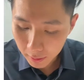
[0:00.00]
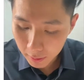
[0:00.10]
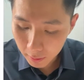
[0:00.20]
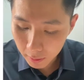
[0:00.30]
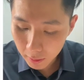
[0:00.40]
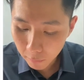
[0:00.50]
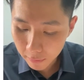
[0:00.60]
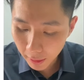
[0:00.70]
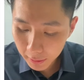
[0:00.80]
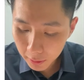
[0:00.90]
the
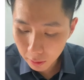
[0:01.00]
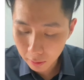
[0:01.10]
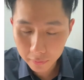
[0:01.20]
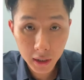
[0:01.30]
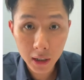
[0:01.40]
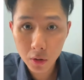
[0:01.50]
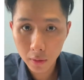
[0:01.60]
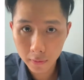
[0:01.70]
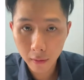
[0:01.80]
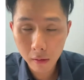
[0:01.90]
value of each
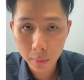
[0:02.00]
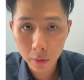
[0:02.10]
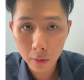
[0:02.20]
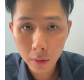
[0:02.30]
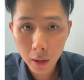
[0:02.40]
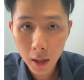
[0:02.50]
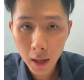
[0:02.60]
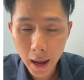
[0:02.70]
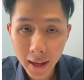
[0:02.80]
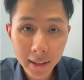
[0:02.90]
variable
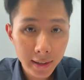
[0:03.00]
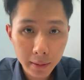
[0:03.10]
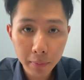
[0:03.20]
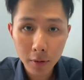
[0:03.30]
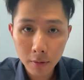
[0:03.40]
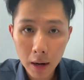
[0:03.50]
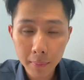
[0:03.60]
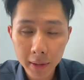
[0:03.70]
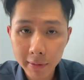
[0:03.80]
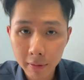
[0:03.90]
as the program
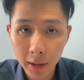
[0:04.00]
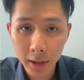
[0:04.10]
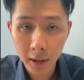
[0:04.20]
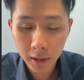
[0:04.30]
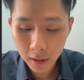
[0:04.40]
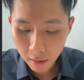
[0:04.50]
is running.